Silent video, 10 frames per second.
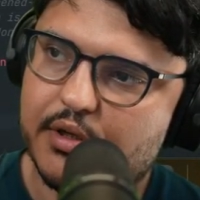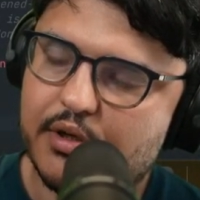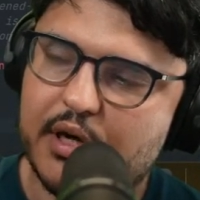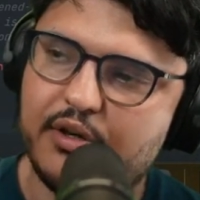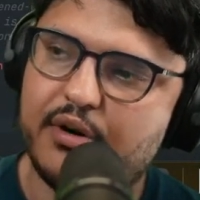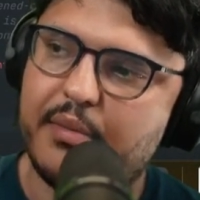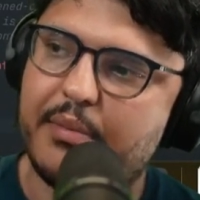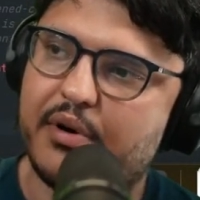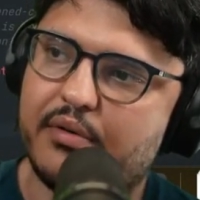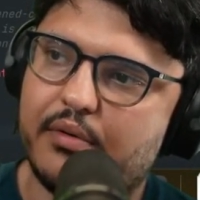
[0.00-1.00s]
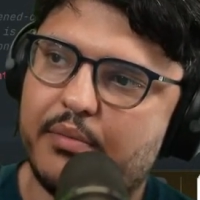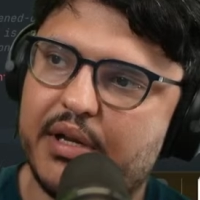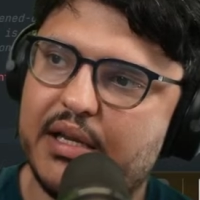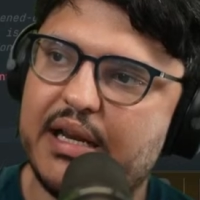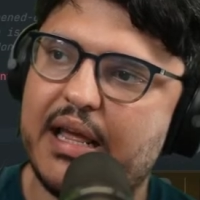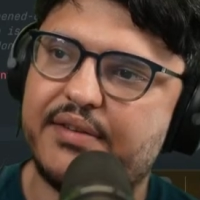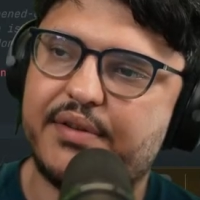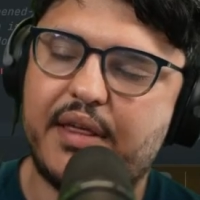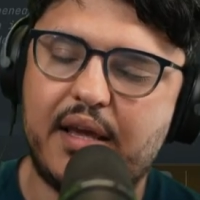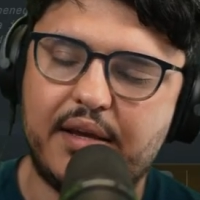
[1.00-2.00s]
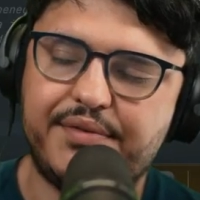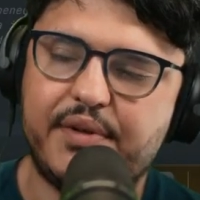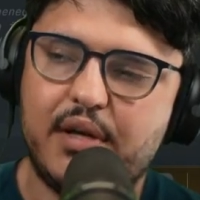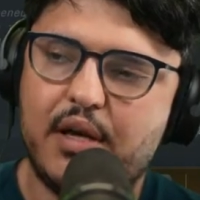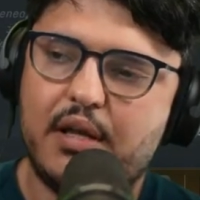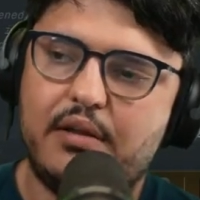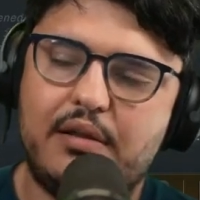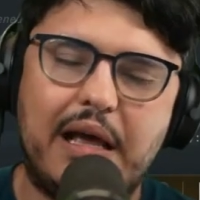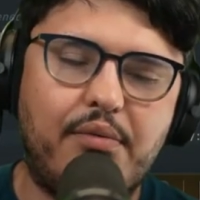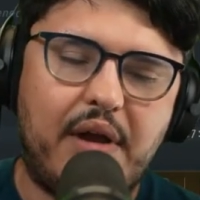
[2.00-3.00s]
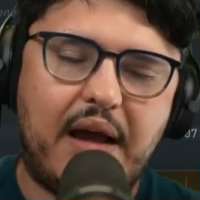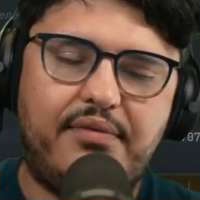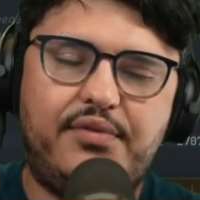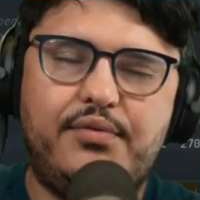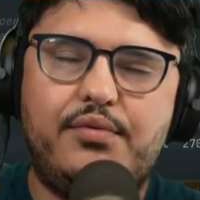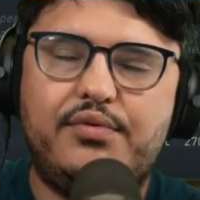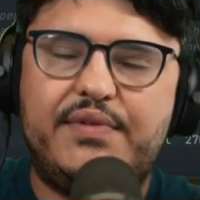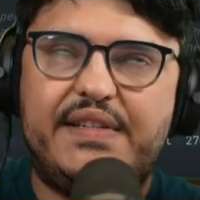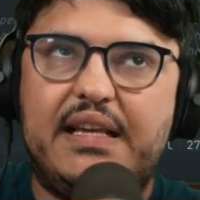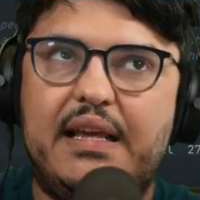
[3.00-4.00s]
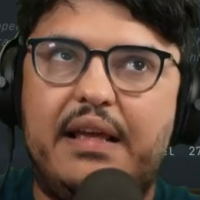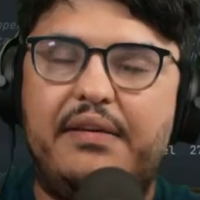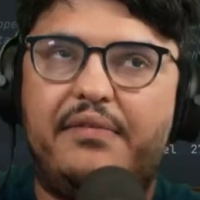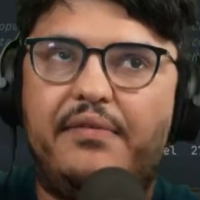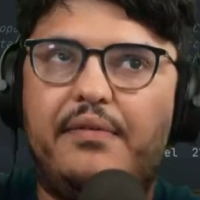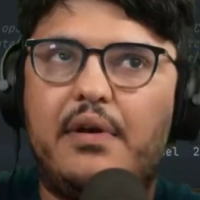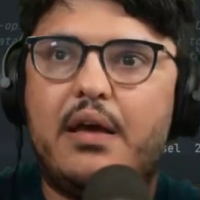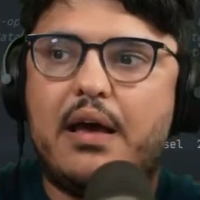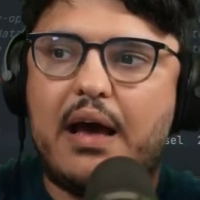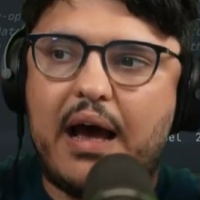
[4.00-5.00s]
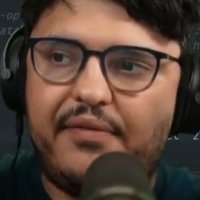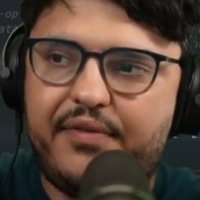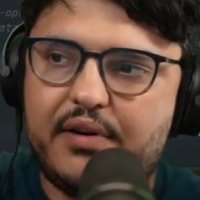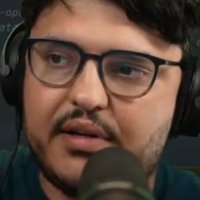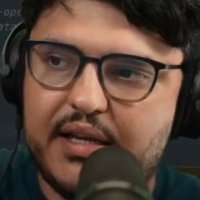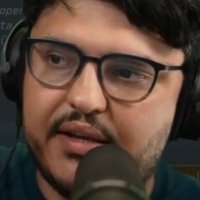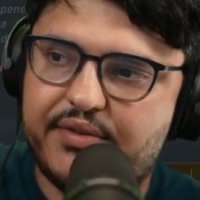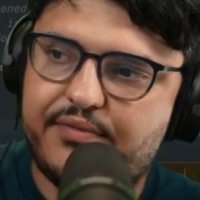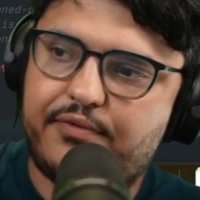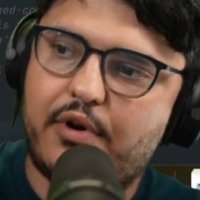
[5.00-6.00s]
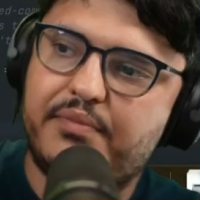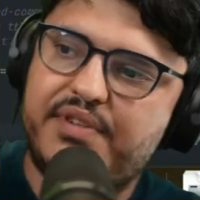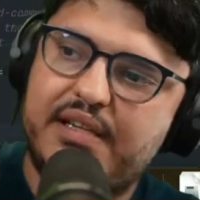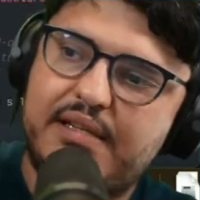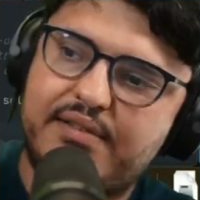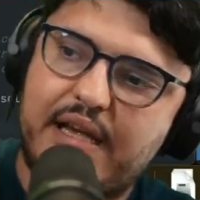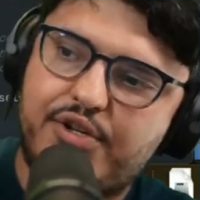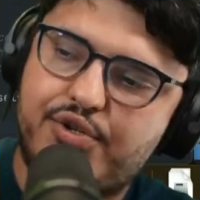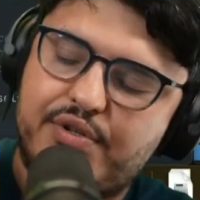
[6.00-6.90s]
I don't remember, but in any case, the thing is, now we have to see if after this, from C data section